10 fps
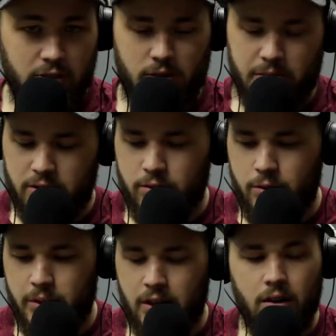So I'm like, you
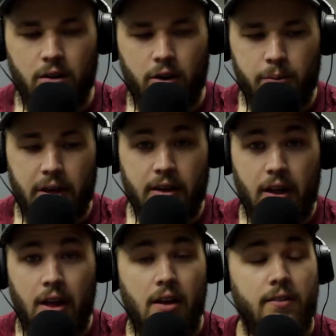know what? I'll call back.
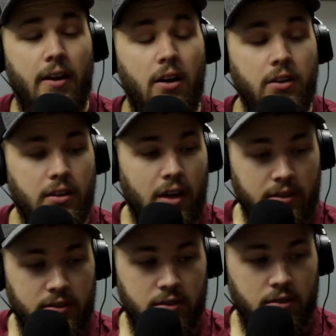Found
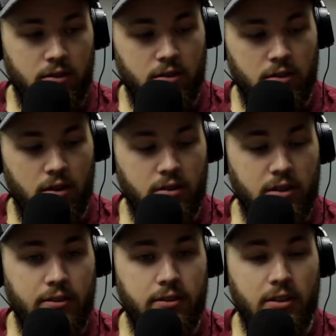a
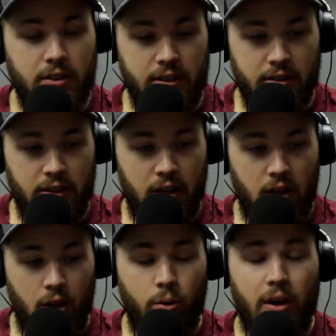different lady
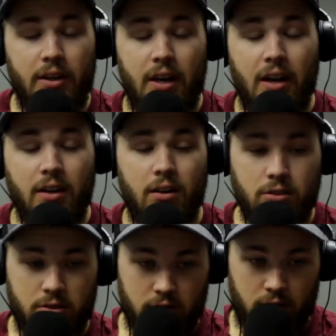who I did not
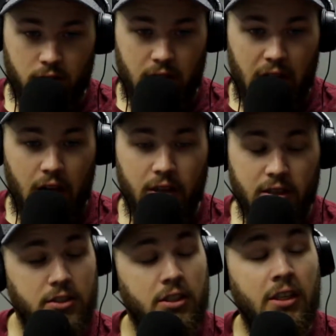call sir
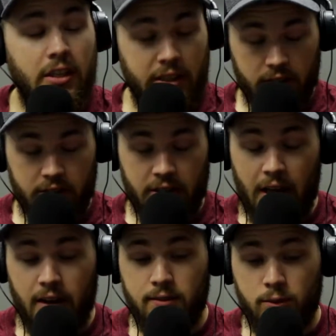because she clearly
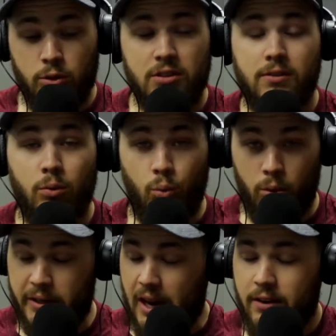had a voice of a
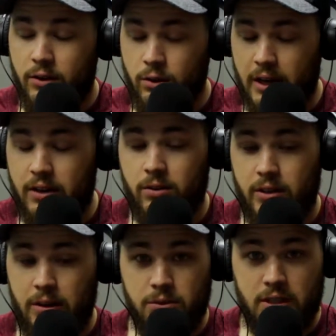woman. I knew, and her
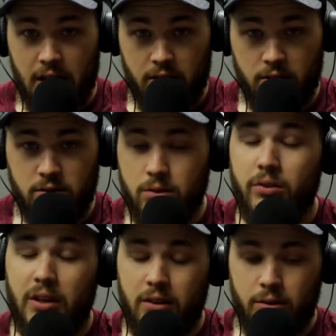name was Heather. So
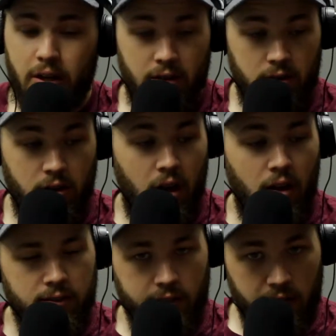thank you, Heather,
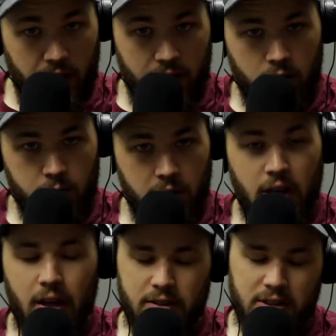for the help.
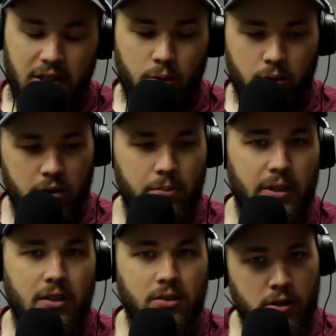She ordered
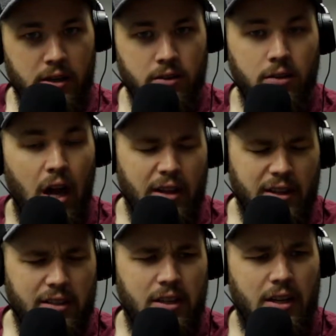me a trailer
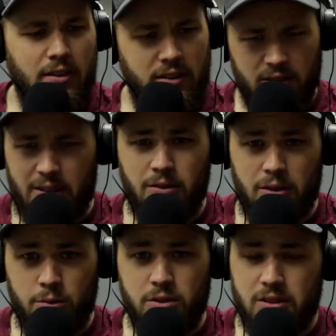
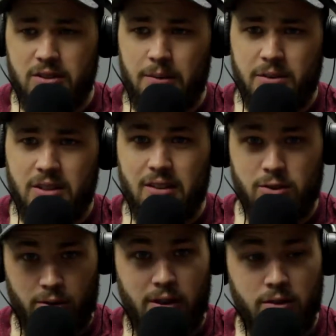it was the same exact
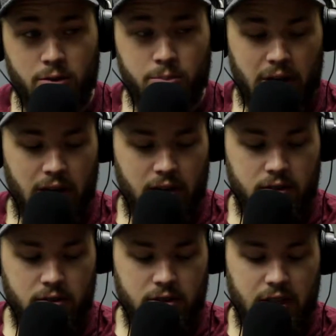trailer
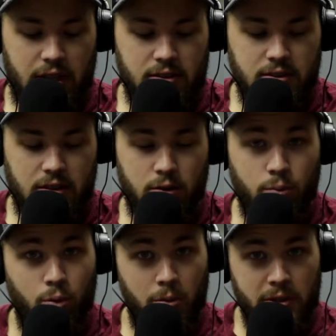by chance that
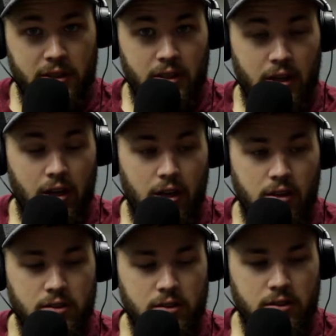
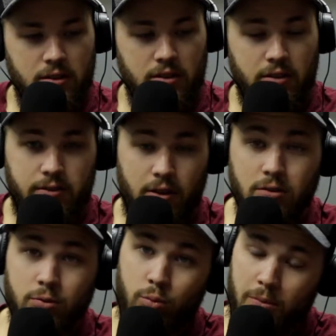the
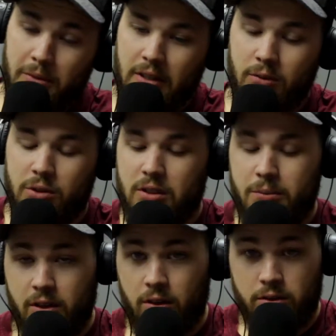first woman, which
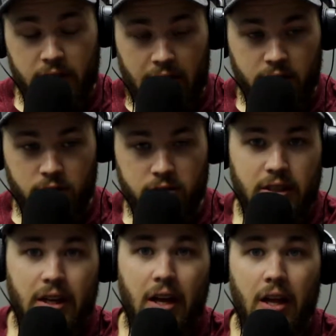I'm going to call Daniel,
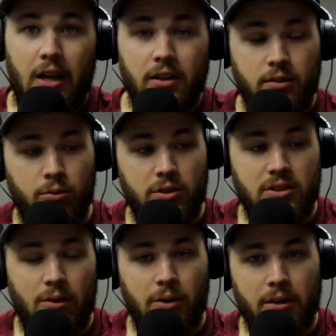said
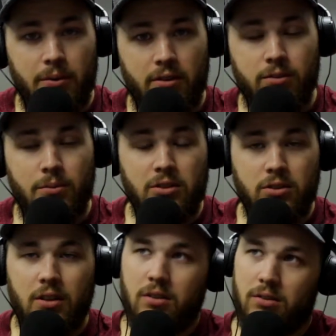was not recommended for my
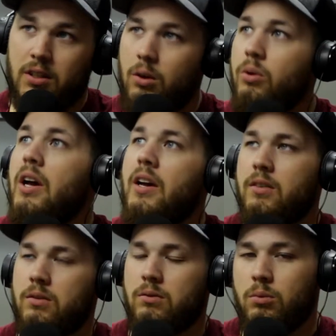truck. I was like, okay,
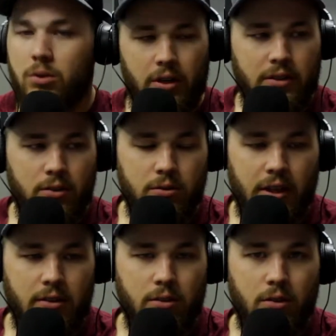what do I do,
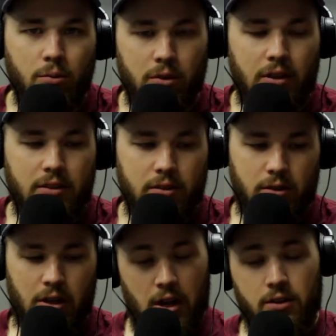Daniel? What do I
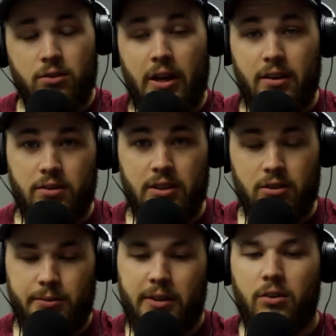do? So Heather
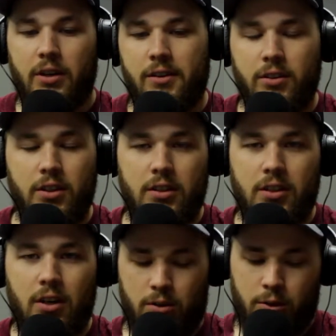tells me, okay, you're good
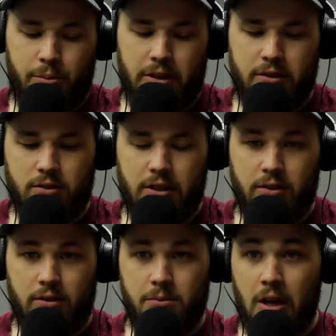to go. Go pick the
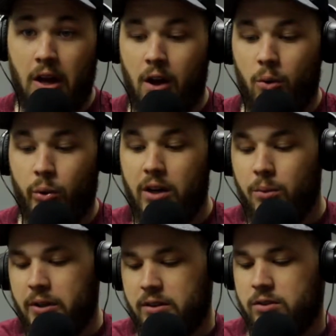trailer up. We
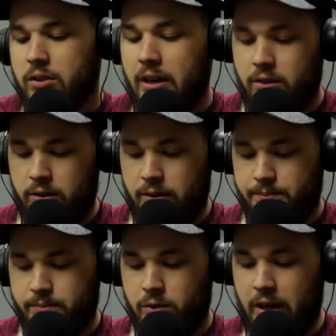go pick the trailer
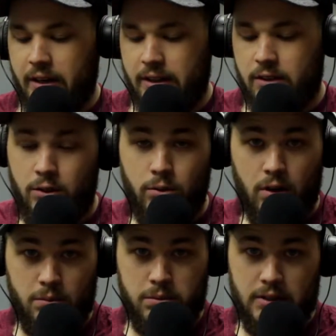up, right, at the
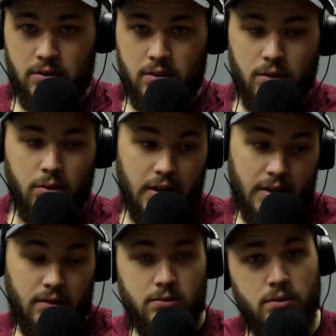U-Haul place.
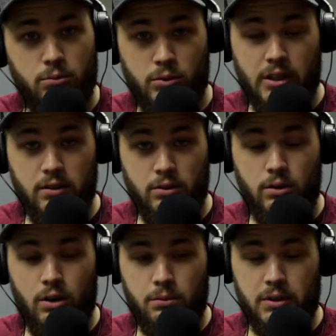Okay, we're at the
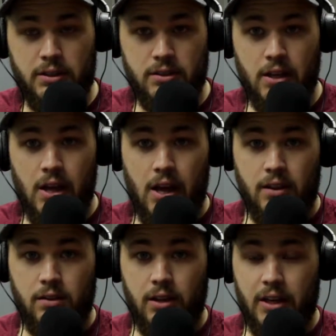U-Haul place.
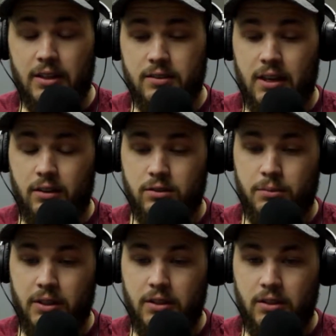The lady
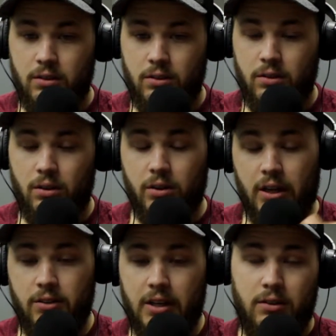tells me,
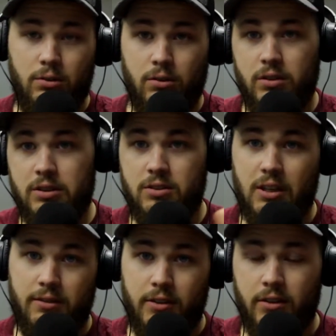okay, you got to do all this.
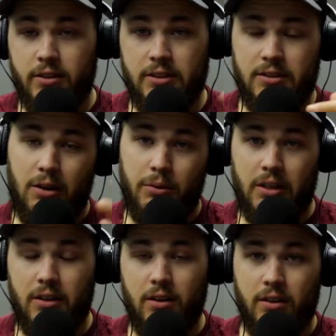You got to fill all this out. We
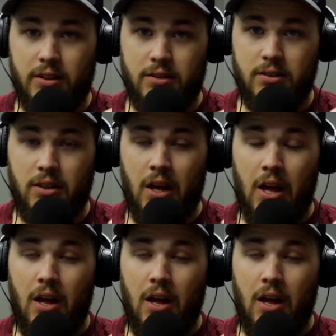need all this.